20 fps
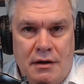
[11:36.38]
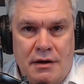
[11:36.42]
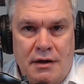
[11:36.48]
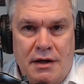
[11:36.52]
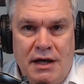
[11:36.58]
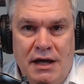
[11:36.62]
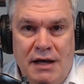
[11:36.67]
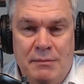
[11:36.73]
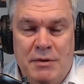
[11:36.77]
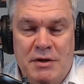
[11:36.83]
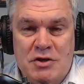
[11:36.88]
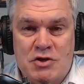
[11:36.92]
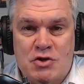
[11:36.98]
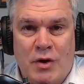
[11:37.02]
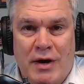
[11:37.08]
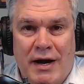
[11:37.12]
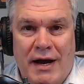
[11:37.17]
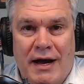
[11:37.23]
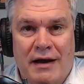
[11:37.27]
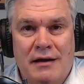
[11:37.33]
keeping
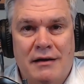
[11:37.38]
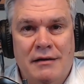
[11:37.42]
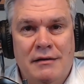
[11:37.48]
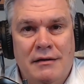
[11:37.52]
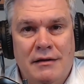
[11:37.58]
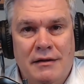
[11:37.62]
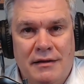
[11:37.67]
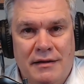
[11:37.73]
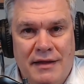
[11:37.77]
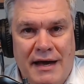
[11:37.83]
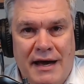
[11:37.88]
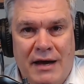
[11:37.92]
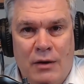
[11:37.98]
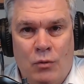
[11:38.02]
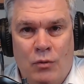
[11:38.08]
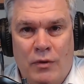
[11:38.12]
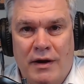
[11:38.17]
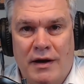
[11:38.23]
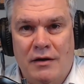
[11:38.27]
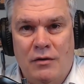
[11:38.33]
track that
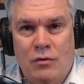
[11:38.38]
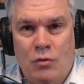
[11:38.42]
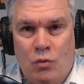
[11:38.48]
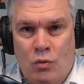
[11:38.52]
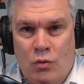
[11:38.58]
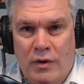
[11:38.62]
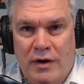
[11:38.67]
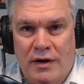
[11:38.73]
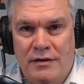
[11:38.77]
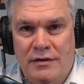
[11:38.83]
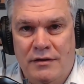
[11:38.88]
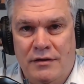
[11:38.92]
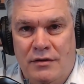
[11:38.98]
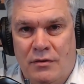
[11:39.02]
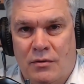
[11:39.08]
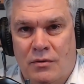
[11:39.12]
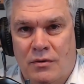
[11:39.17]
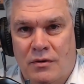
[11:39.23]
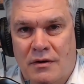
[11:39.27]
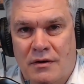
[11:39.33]
way with
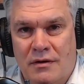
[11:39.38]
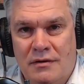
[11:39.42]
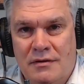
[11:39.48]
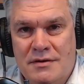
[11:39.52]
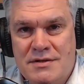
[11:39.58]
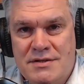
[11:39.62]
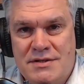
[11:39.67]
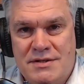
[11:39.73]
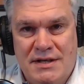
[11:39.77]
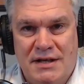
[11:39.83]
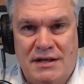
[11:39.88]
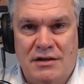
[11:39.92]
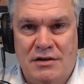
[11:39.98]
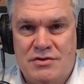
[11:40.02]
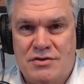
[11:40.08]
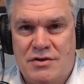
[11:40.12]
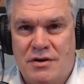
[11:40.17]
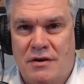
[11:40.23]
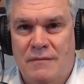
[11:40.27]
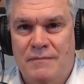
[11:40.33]
your
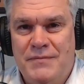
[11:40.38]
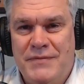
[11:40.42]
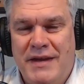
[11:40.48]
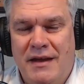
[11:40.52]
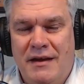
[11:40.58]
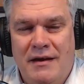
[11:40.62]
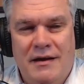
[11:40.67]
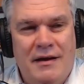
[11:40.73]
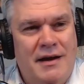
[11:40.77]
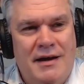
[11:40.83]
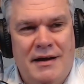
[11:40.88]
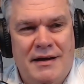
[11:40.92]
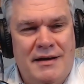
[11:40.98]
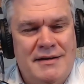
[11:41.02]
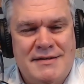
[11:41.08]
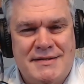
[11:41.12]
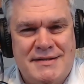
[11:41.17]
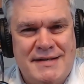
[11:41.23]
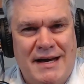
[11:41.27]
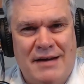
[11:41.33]
signature.
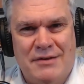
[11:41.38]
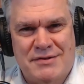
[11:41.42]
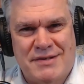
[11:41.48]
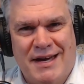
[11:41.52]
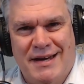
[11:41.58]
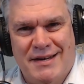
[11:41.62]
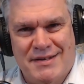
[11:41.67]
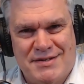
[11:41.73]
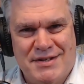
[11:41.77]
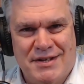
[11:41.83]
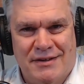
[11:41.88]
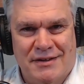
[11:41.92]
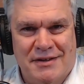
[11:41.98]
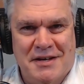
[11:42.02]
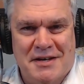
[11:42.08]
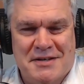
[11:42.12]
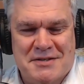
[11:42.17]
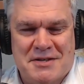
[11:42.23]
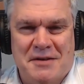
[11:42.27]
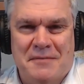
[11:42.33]
Sounds kind of silly,
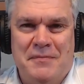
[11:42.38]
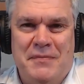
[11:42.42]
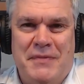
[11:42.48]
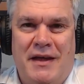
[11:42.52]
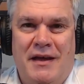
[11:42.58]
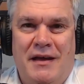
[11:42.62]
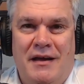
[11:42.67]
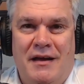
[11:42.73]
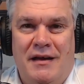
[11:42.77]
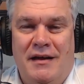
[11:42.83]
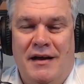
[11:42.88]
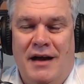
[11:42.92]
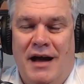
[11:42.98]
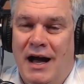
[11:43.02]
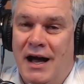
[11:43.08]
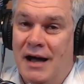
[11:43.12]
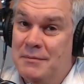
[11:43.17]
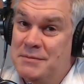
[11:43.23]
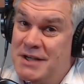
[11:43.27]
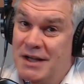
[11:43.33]
doesn't it?
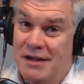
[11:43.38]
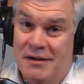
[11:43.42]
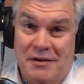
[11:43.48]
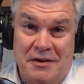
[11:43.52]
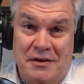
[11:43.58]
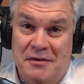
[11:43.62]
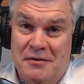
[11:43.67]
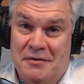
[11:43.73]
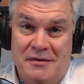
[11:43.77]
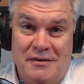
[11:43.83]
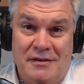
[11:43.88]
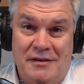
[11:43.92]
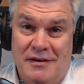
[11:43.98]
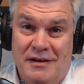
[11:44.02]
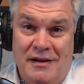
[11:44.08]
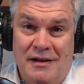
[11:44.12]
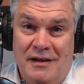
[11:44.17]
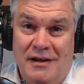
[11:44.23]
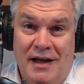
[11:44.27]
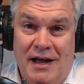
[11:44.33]
I'm telling you,
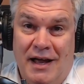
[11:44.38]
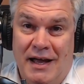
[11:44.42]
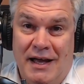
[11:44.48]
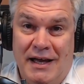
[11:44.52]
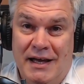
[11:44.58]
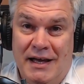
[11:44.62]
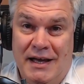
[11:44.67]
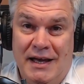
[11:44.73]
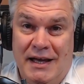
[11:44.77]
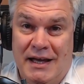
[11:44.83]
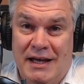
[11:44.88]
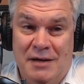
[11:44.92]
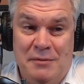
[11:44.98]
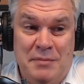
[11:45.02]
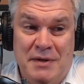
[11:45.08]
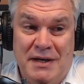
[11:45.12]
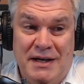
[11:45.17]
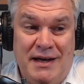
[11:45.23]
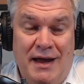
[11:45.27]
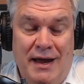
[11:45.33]
it
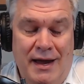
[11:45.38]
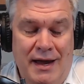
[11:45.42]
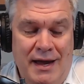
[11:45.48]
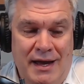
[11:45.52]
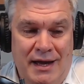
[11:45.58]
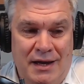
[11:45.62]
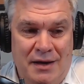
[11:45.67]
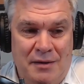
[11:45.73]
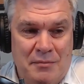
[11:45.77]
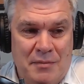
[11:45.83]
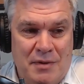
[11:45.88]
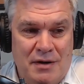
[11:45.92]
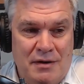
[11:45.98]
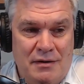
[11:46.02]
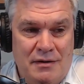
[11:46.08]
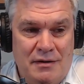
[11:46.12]
became